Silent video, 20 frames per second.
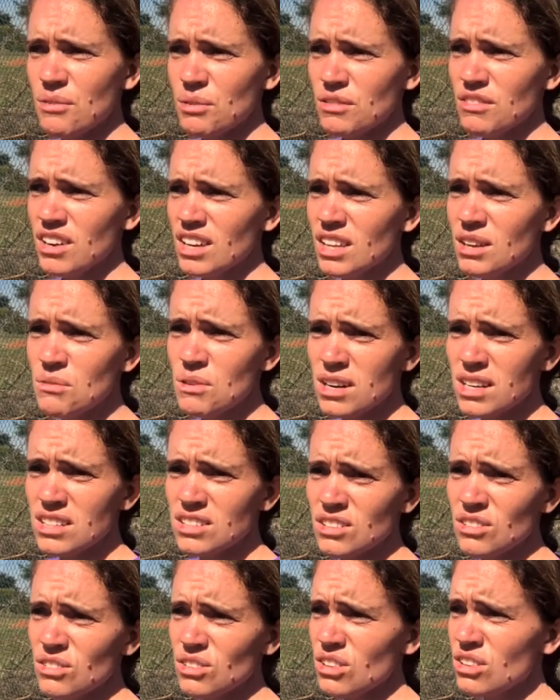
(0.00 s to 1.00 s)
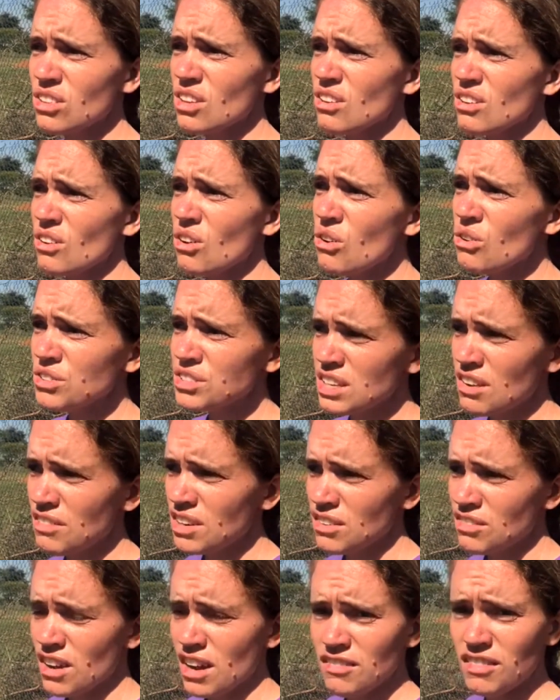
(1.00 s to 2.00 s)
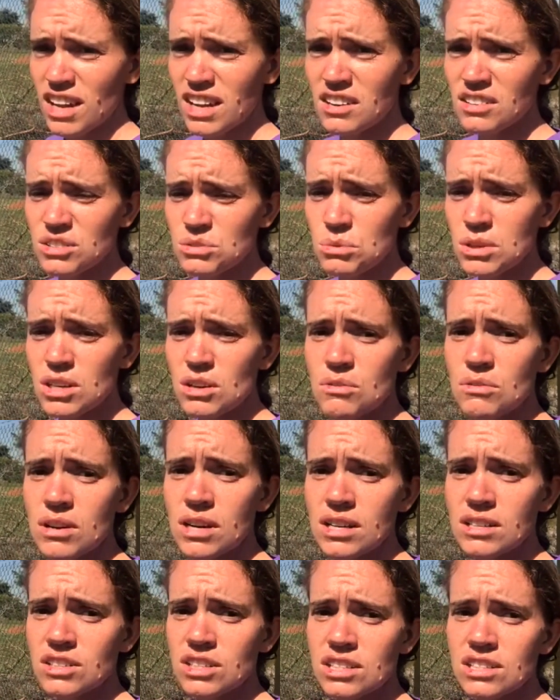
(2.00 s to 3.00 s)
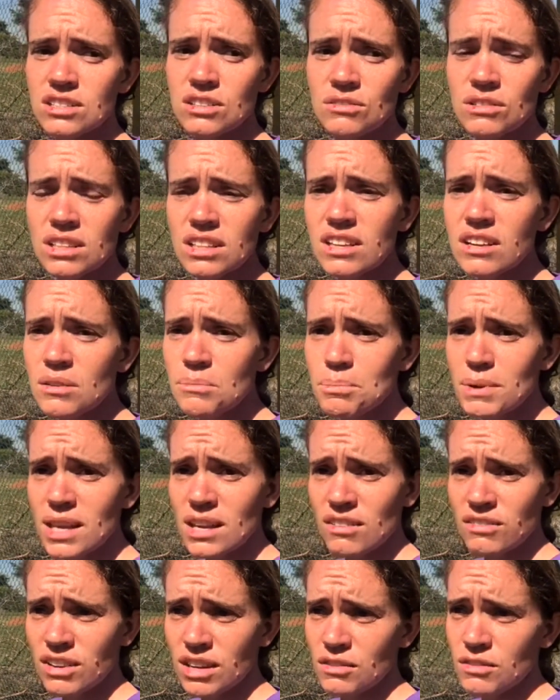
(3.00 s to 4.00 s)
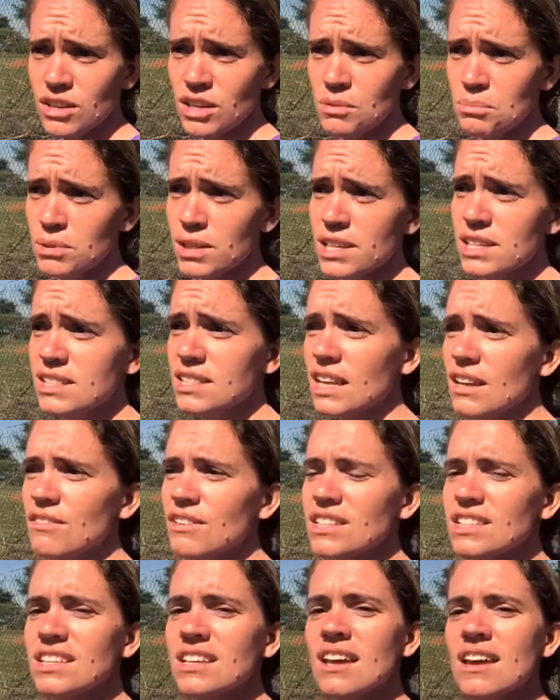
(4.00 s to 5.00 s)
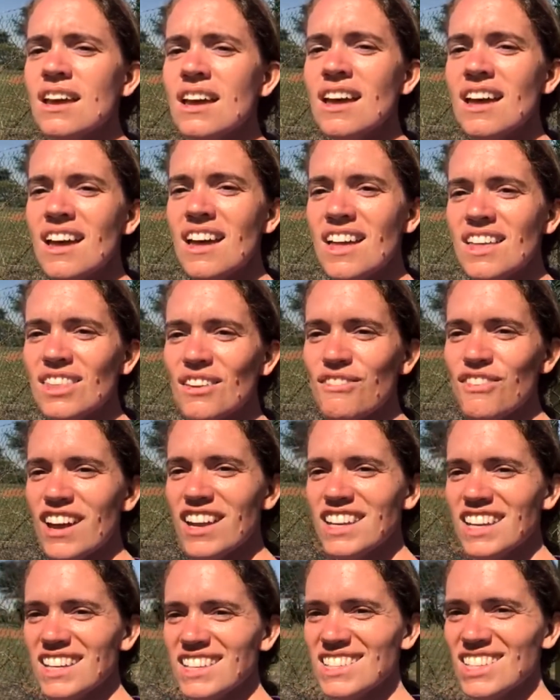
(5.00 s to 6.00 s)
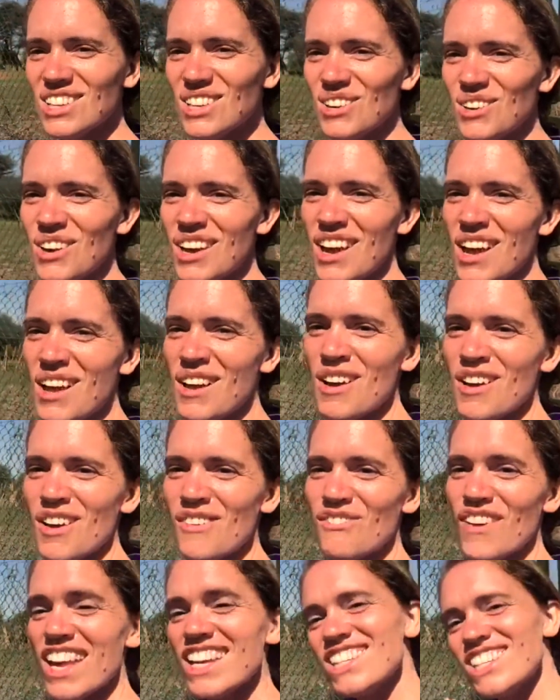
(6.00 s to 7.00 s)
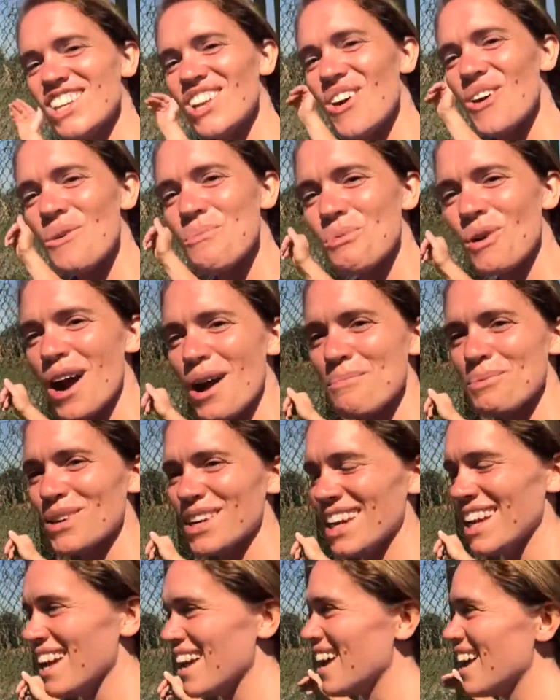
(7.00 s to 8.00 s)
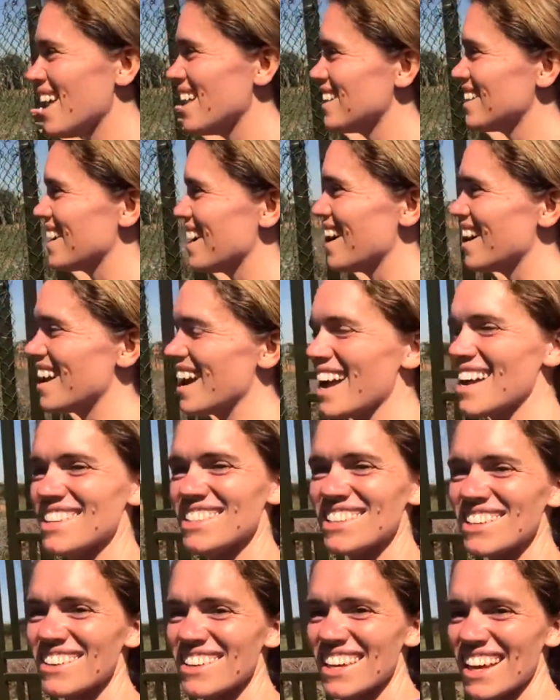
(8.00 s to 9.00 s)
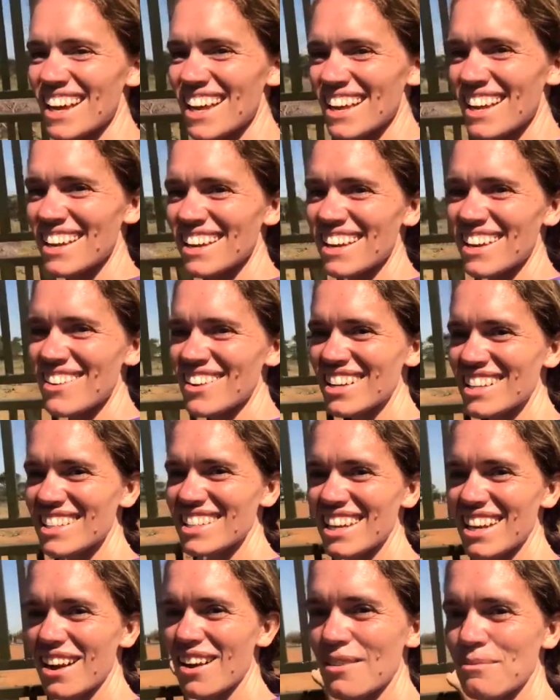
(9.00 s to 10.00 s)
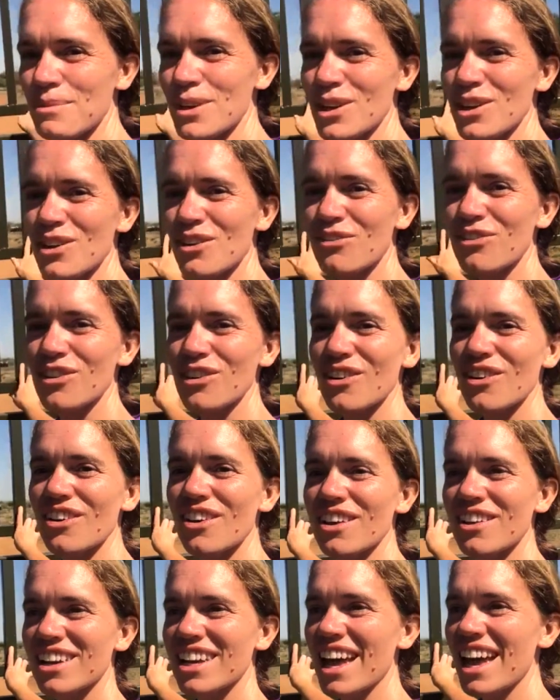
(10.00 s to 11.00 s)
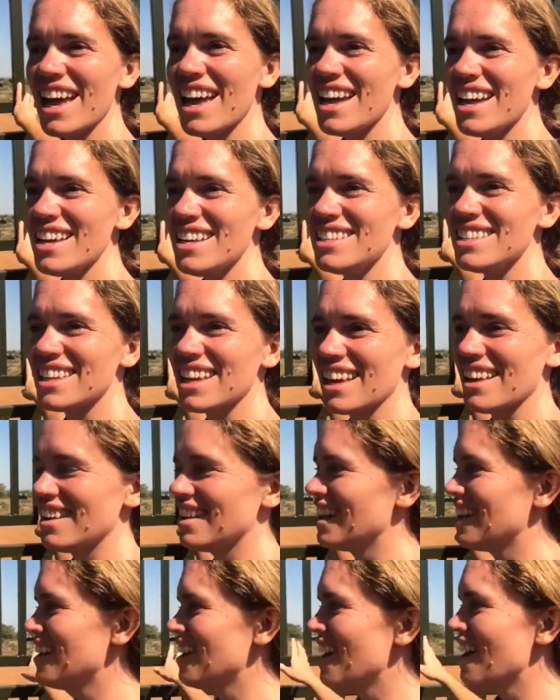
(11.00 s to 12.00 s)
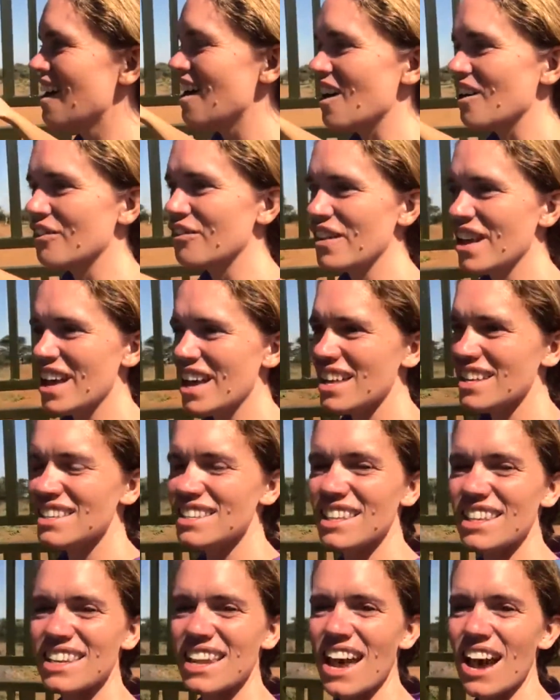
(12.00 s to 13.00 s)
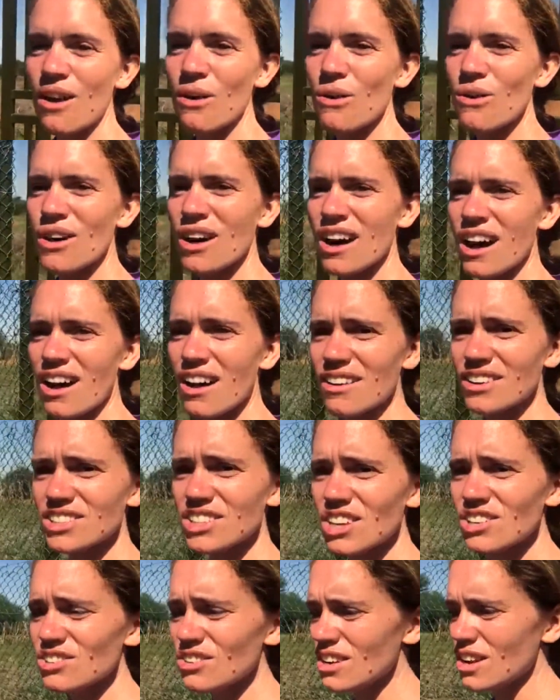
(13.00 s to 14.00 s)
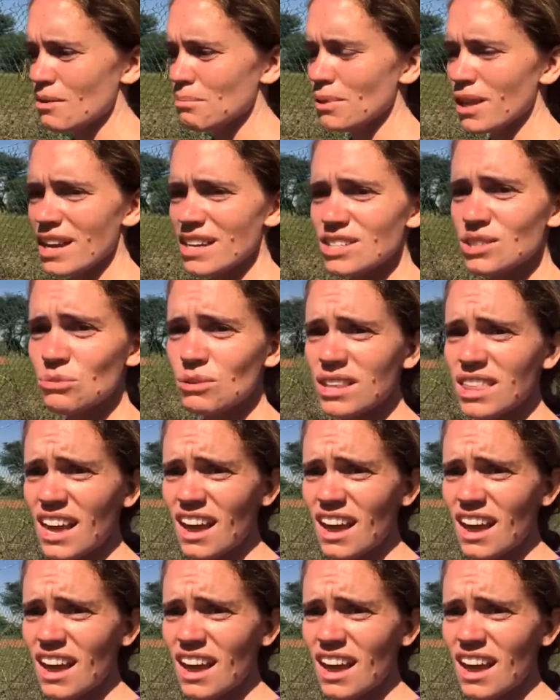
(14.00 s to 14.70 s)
we really want to do the whole 75 acres. We don't want to just do a little bit of it. Will you please give us the funding to fence the whole property? And God answered, and you can see beautiful gate and our fence. And now our children are blessed with